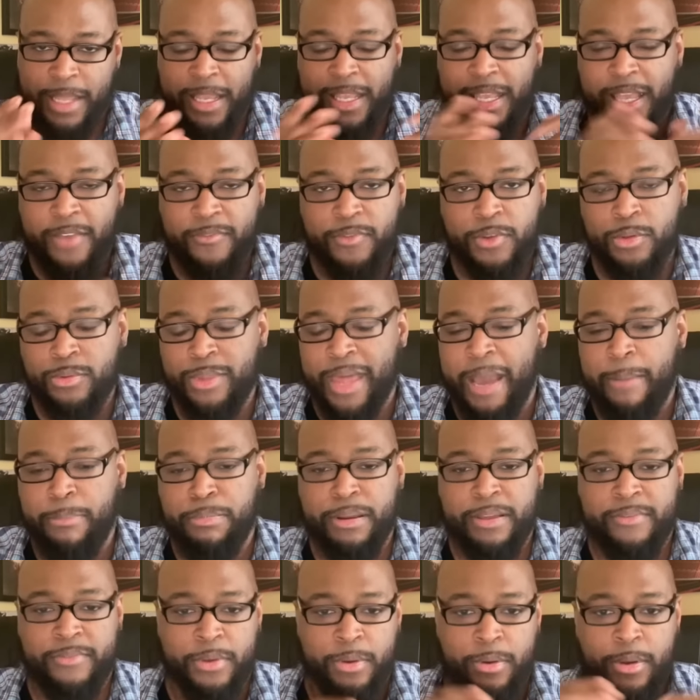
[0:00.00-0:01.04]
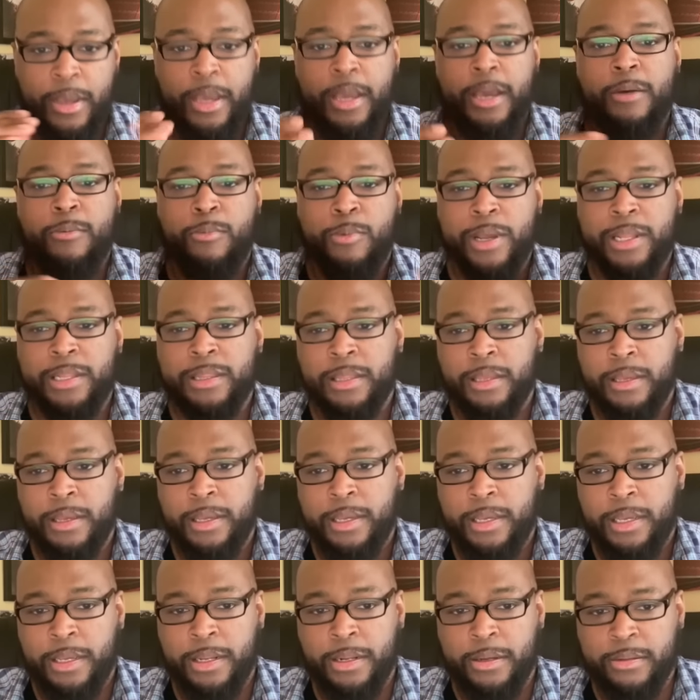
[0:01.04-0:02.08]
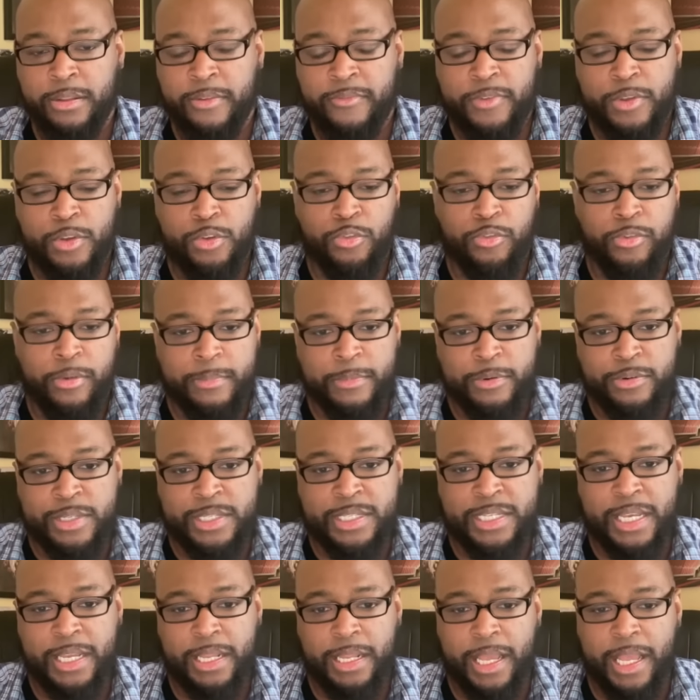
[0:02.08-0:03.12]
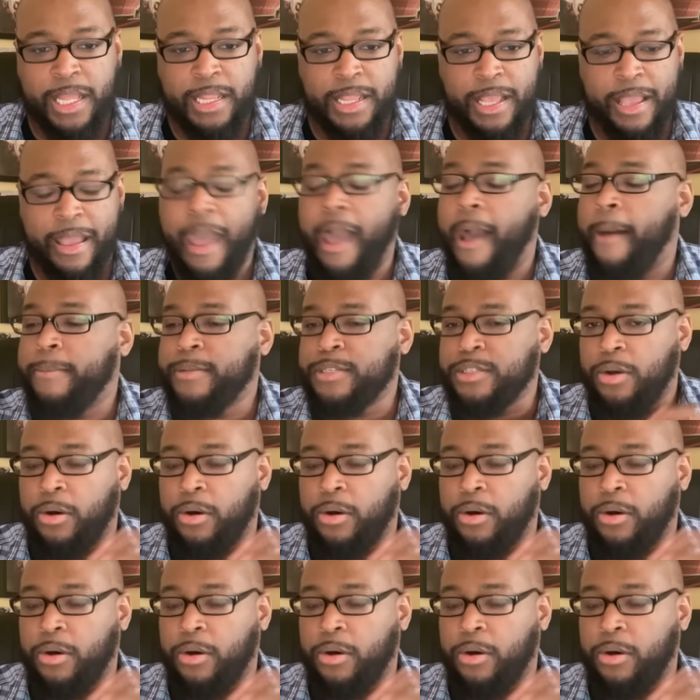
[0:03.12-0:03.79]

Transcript: They give you that preview with, you know, the views from your seat in the app.